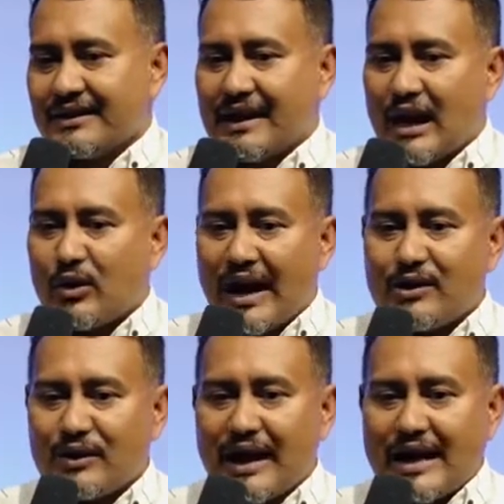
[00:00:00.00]
Now I
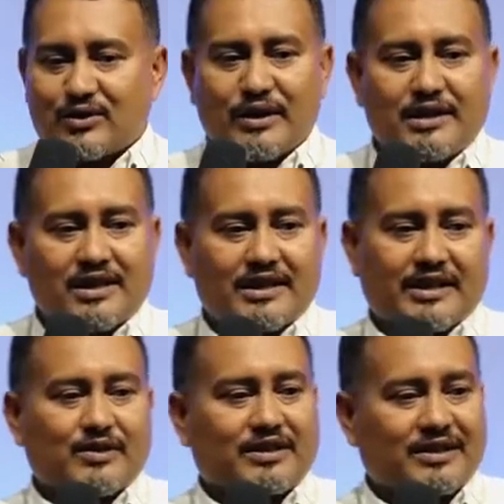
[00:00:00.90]
would like to
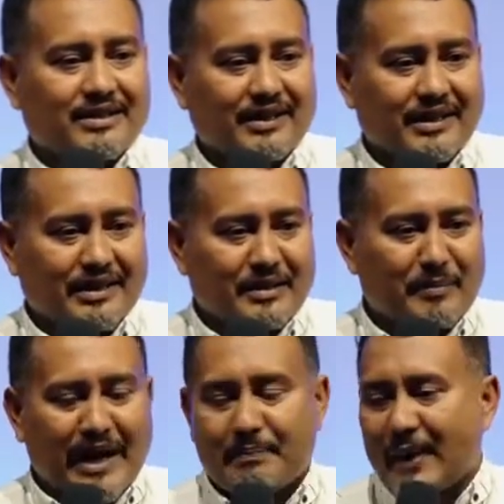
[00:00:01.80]
introduce
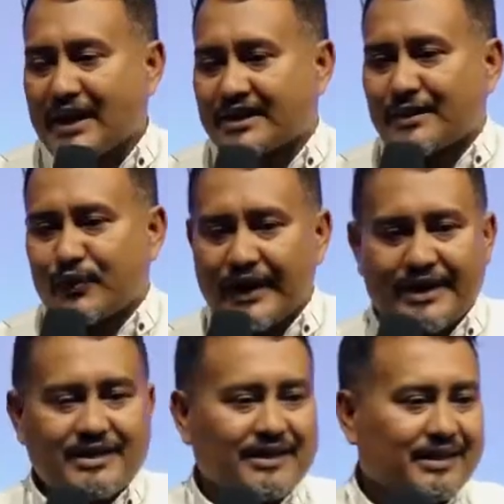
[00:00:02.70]
my pastor
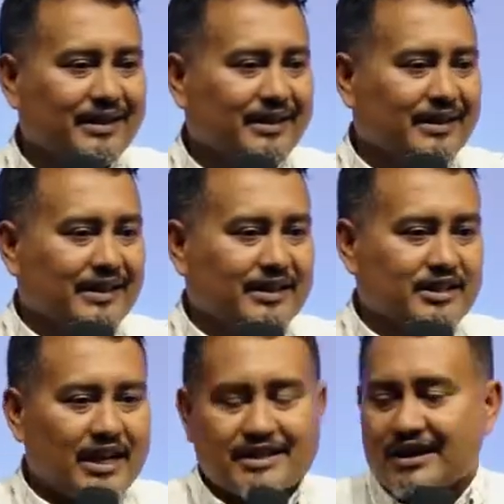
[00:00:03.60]
friend,
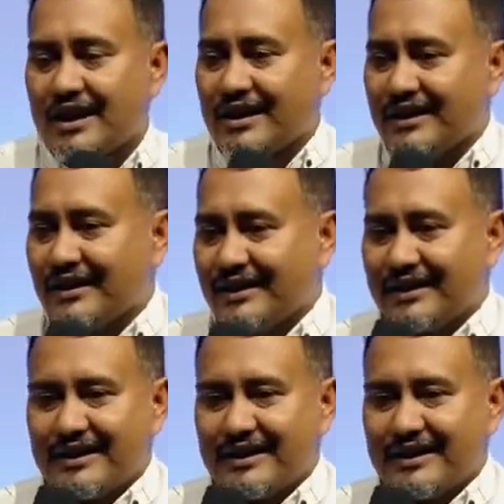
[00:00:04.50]
Dr.